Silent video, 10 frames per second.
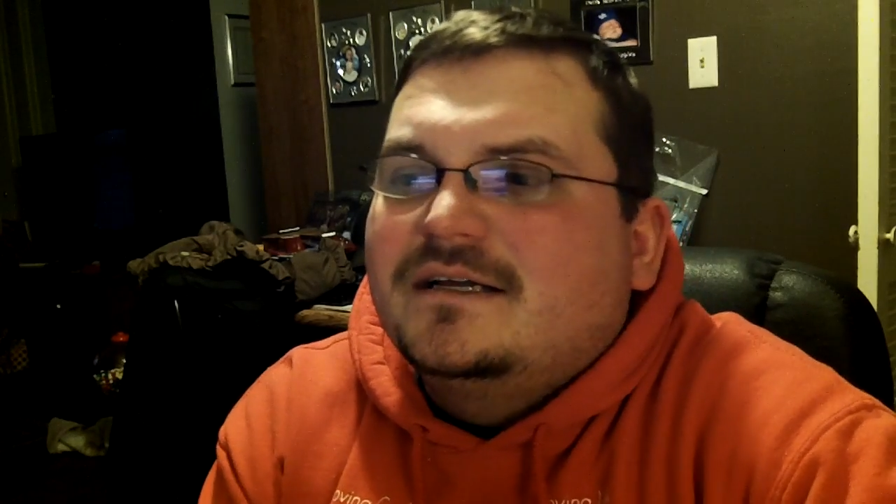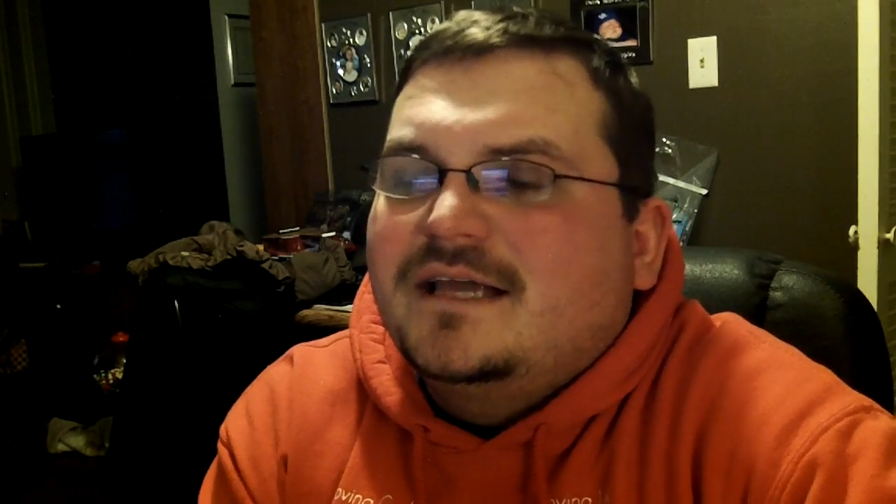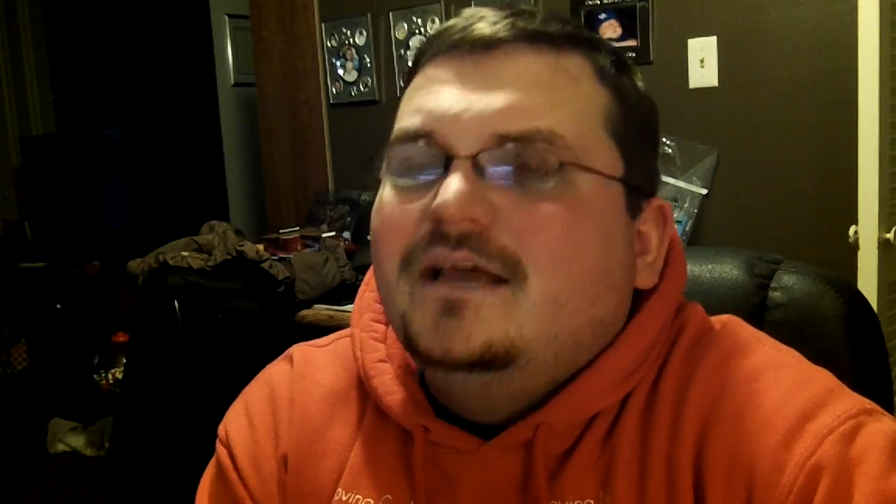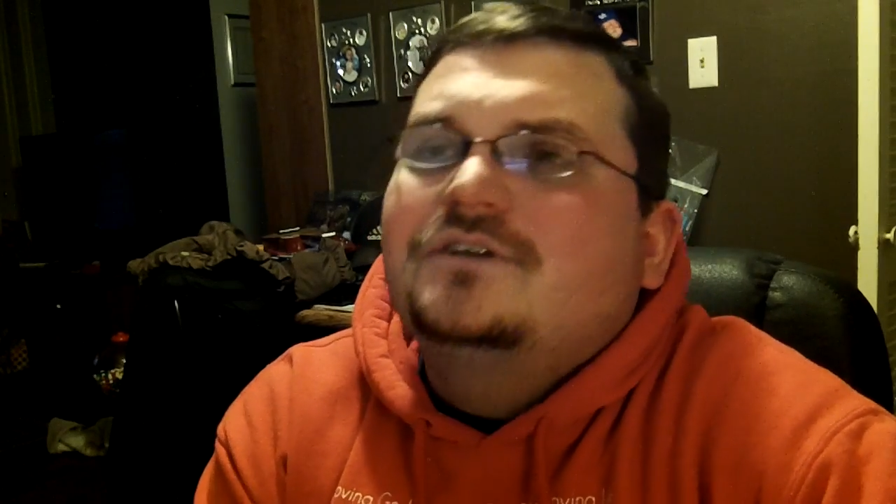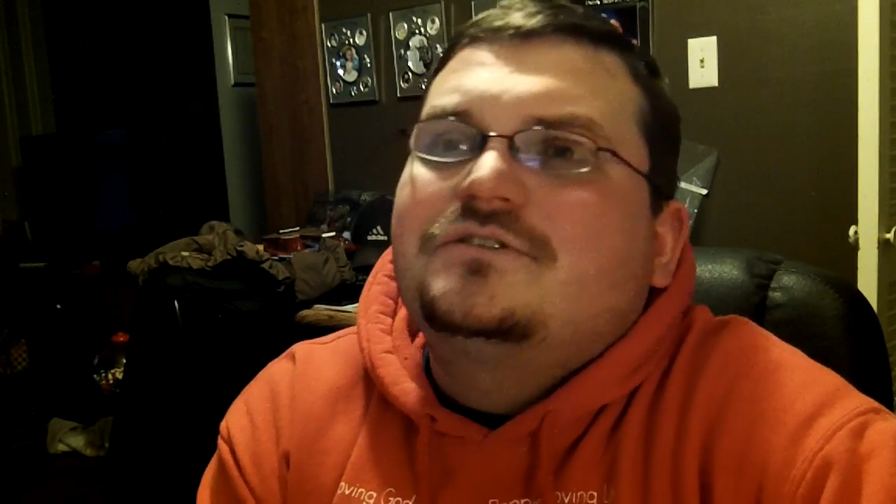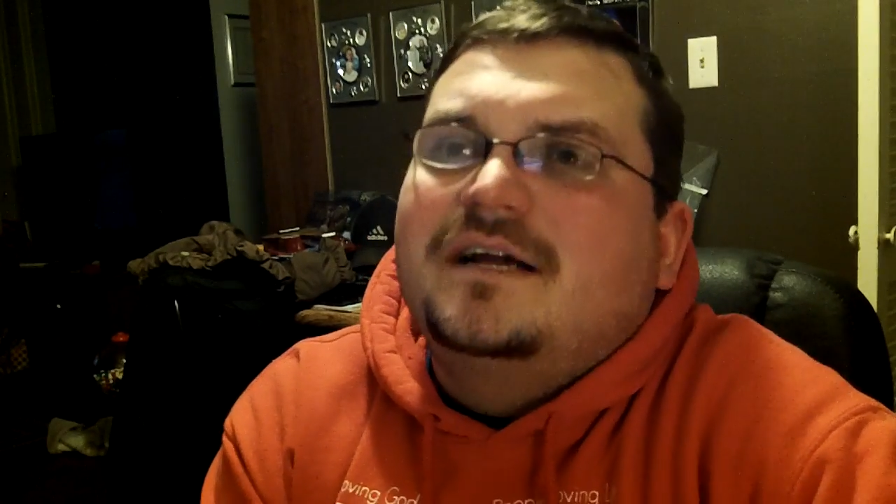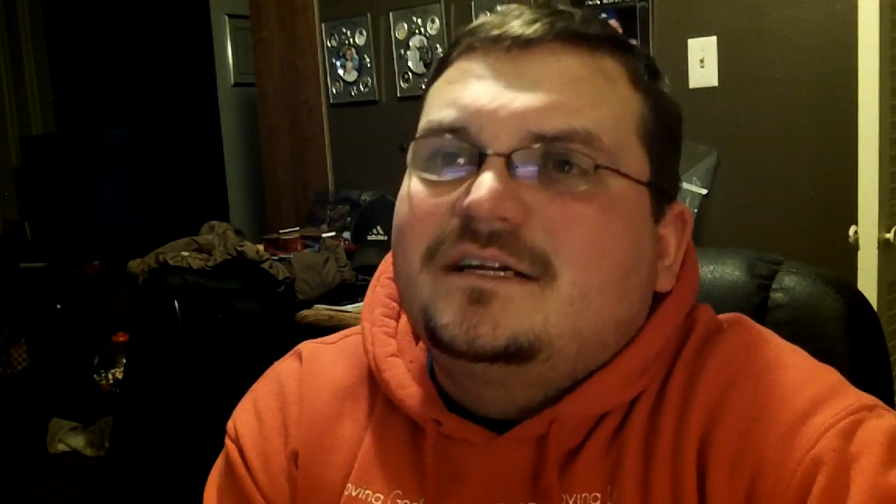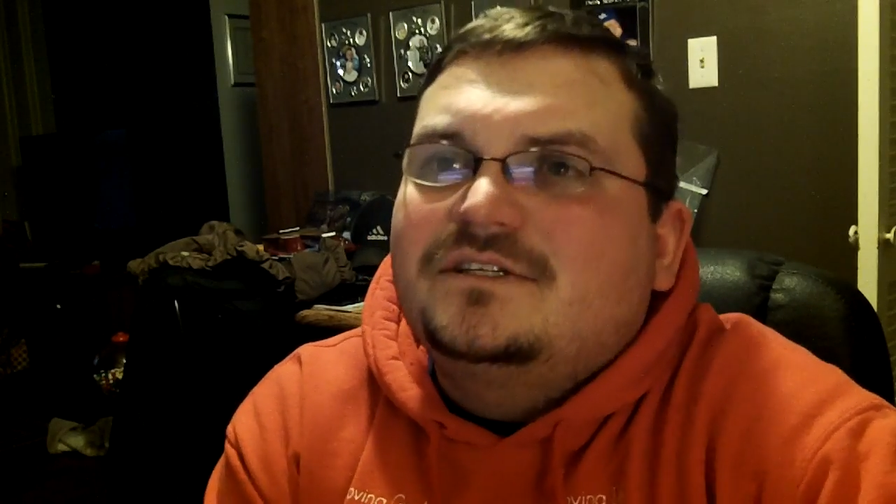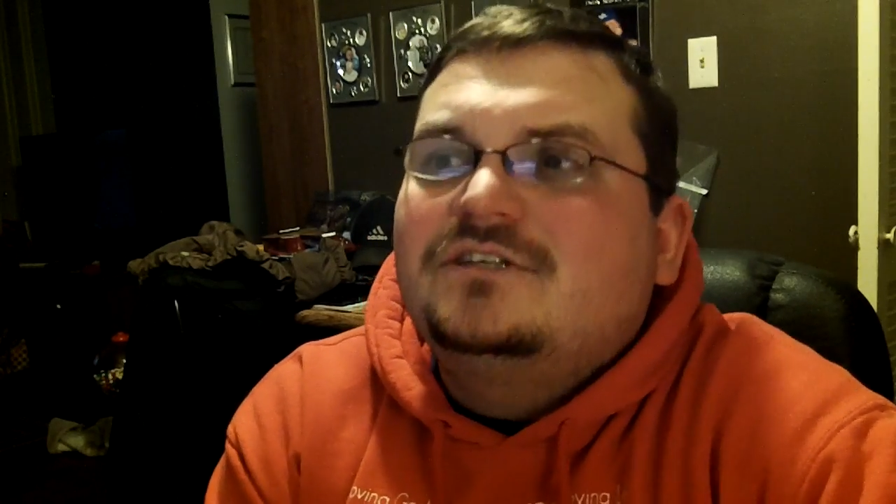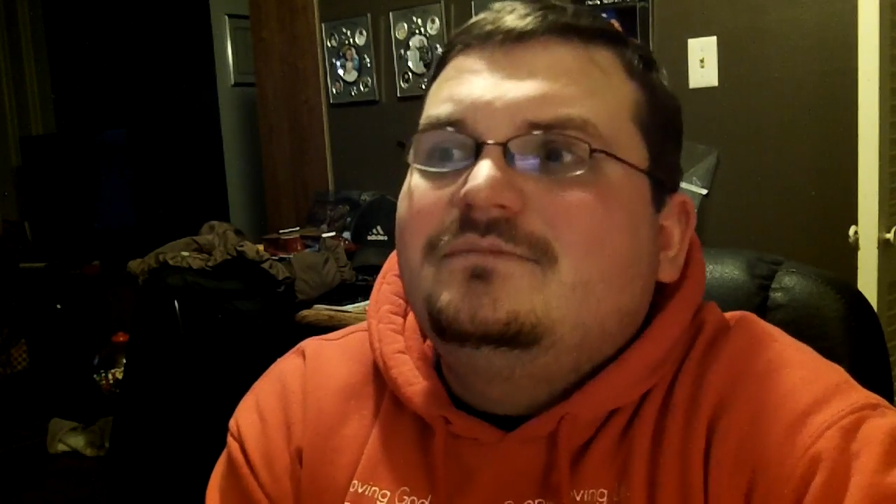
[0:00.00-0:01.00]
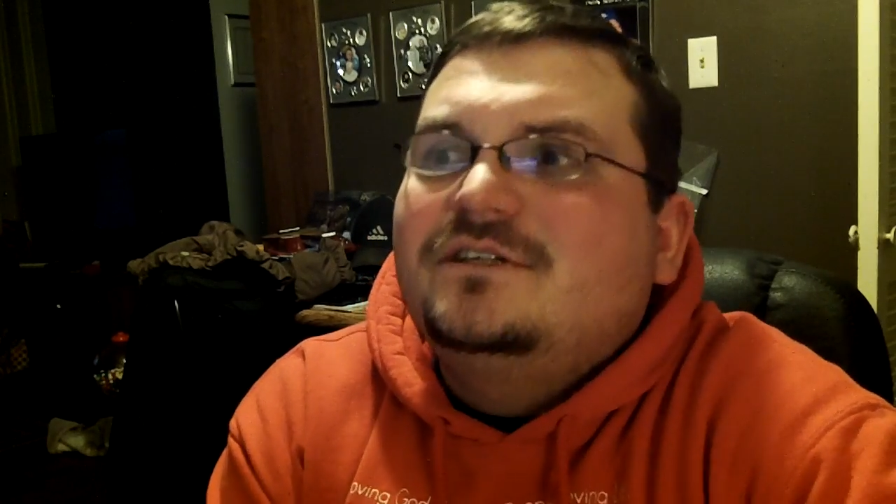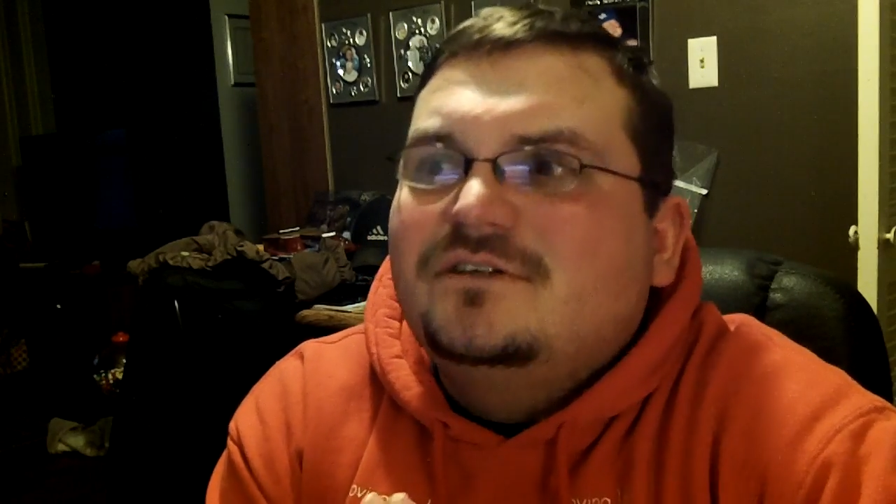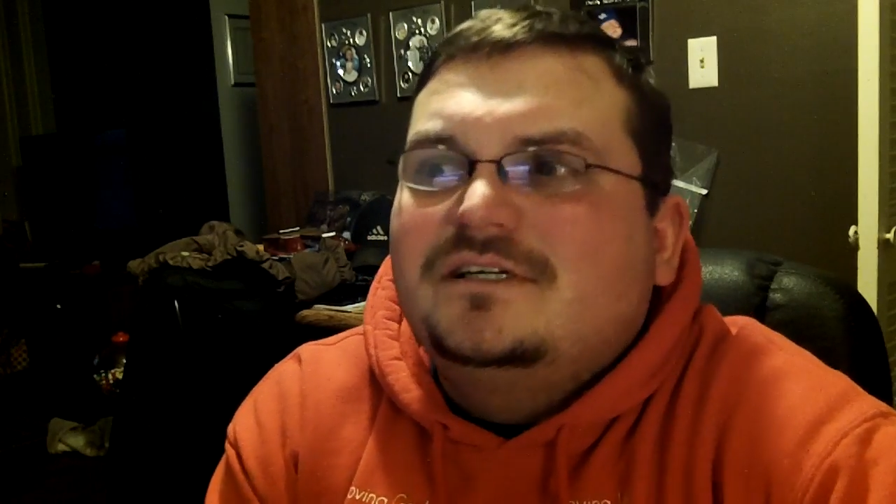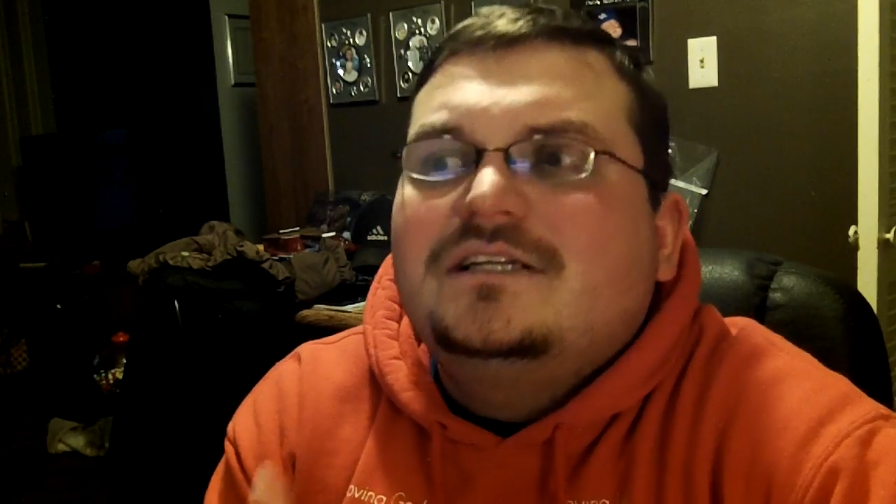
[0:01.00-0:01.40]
Chaos Dragons could be good.